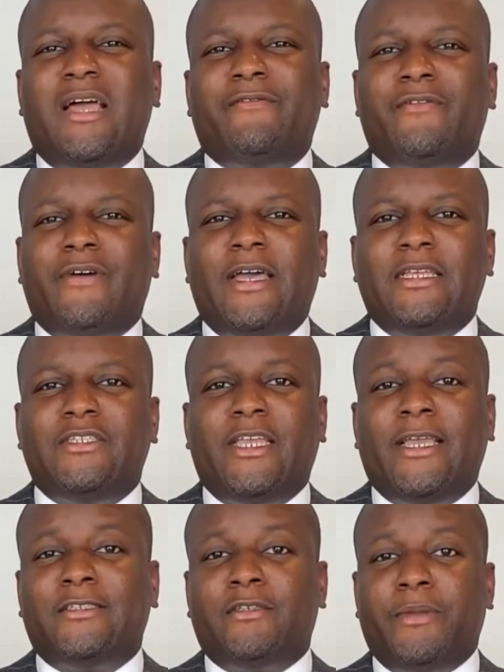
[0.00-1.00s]
have a fighting
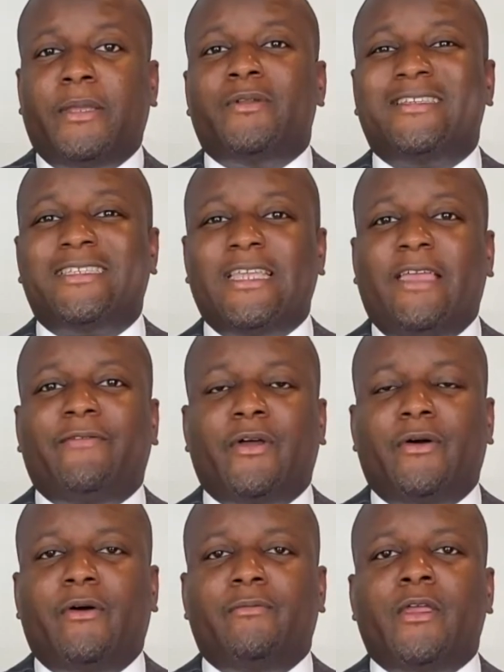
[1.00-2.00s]
chance to be able to save the
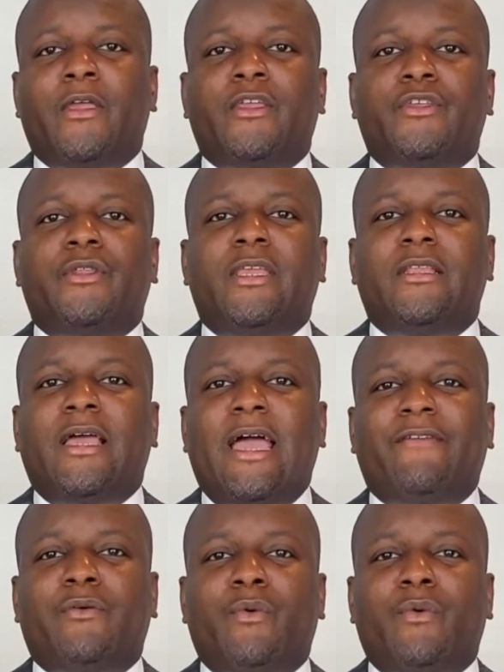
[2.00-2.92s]
home. You need to have a